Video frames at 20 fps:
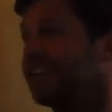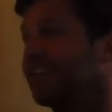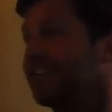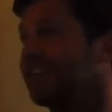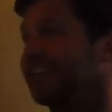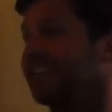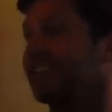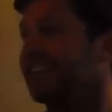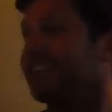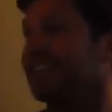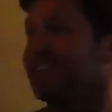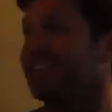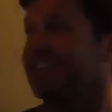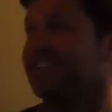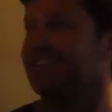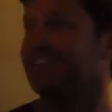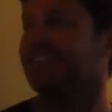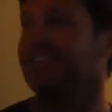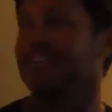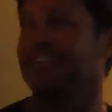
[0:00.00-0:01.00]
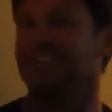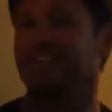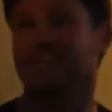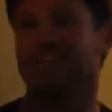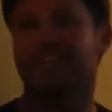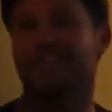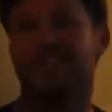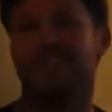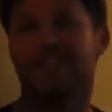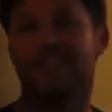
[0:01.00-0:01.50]

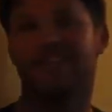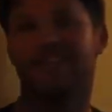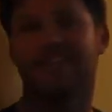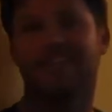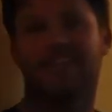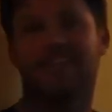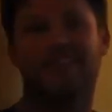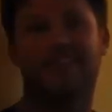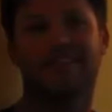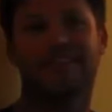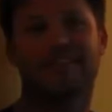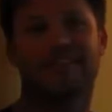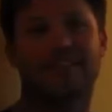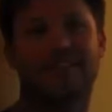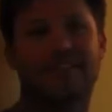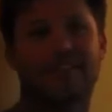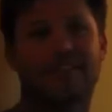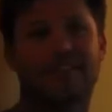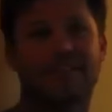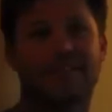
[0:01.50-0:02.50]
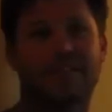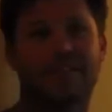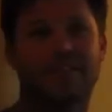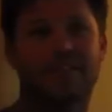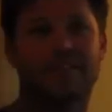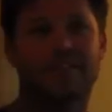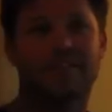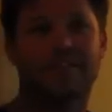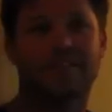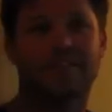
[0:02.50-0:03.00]

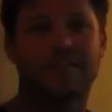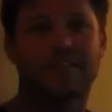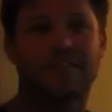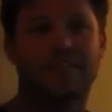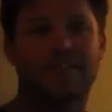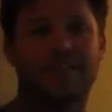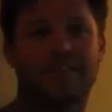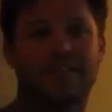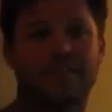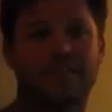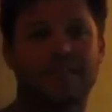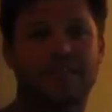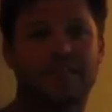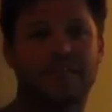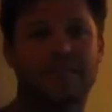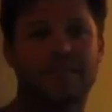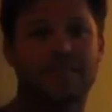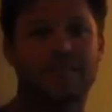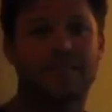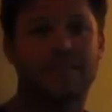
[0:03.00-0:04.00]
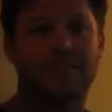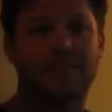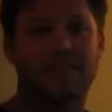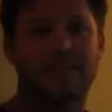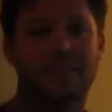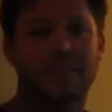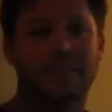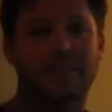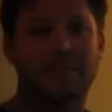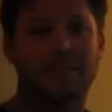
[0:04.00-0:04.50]

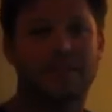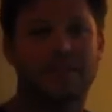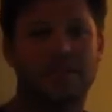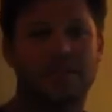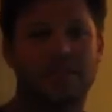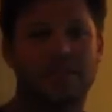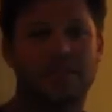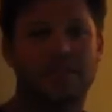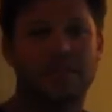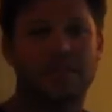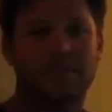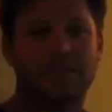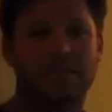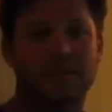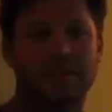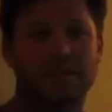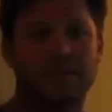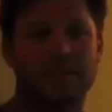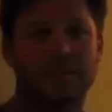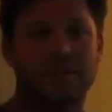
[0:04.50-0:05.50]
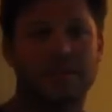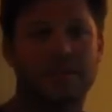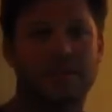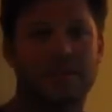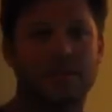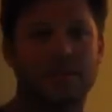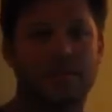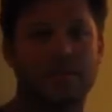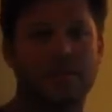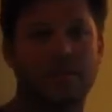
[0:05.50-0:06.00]

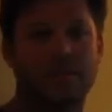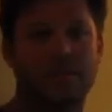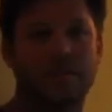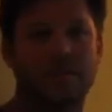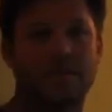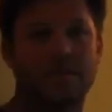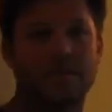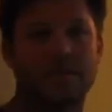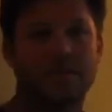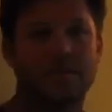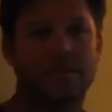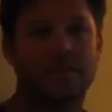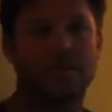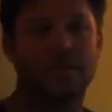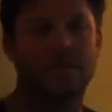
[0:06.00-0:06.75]
No one is speaking in this clip.